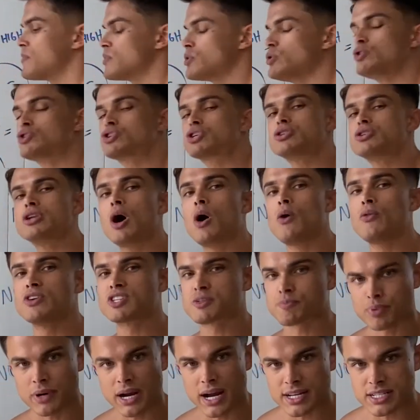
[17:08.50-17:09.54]
you should know this
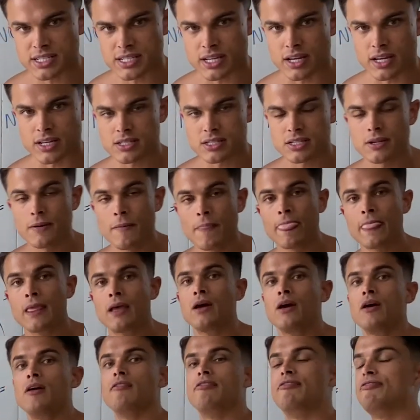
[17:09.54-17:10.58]
process.
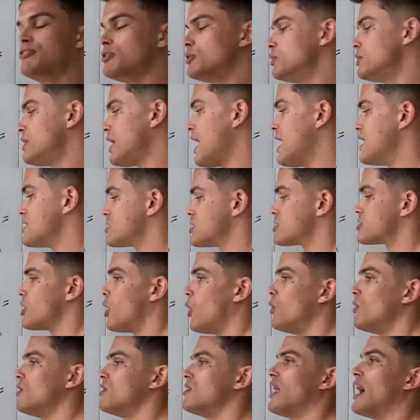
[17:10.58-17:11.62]
Food has its
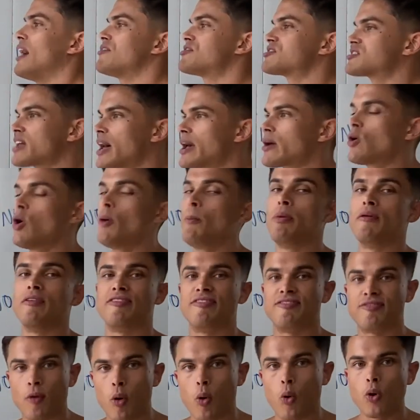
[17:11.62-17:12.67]
own life cycle
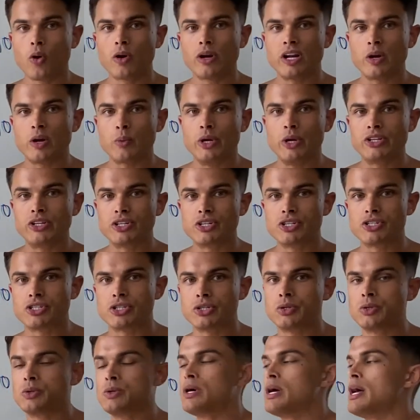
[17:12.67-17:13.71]
before it reaches
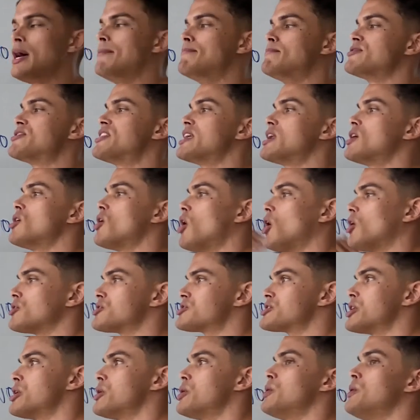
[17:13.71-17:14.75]
you, but then it
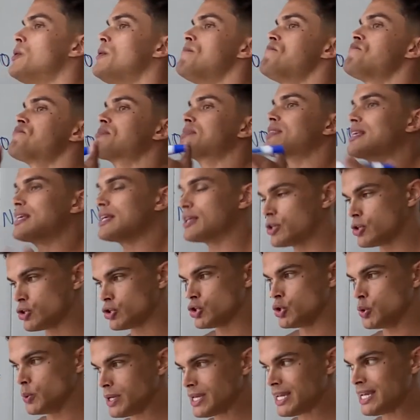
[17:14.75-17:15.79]
also,
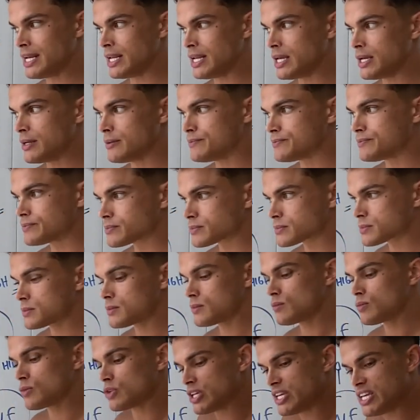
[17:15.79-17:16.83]
you eat it,
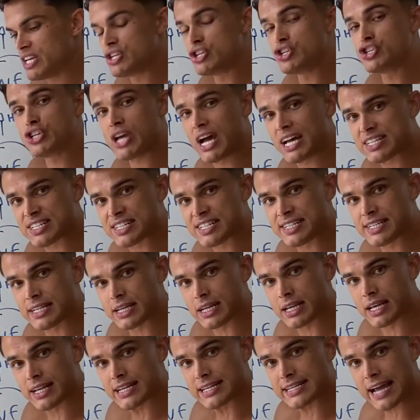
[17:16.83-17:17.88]
ingest
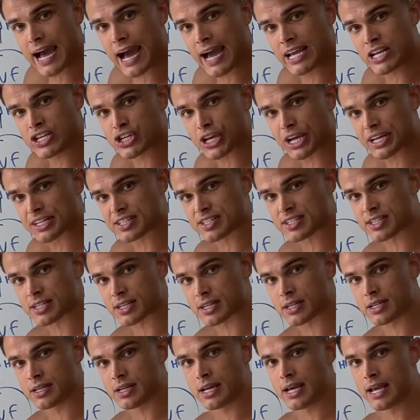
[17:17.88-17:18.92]
it, digest
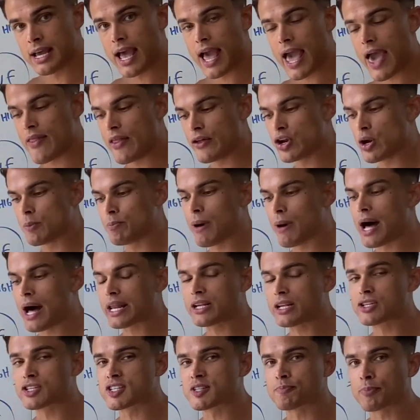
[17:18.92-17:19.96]
it, and then your body
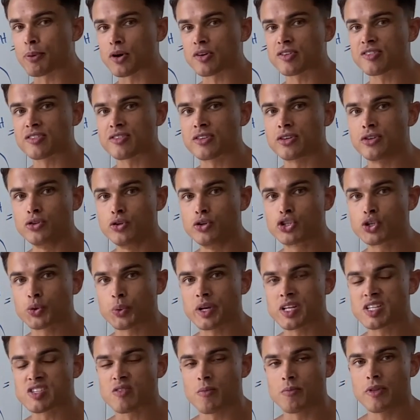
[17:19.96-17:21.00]
disperses the
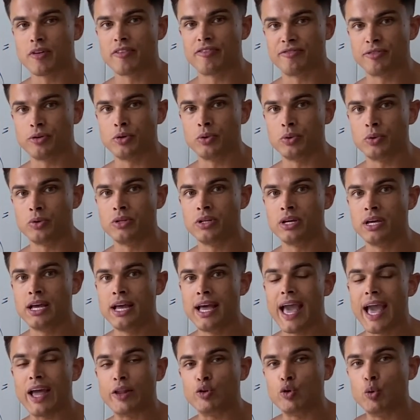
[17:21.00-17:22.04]
nutrients from the food
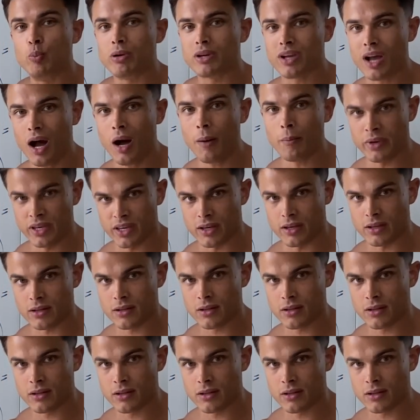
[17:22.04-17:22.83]
and you become it,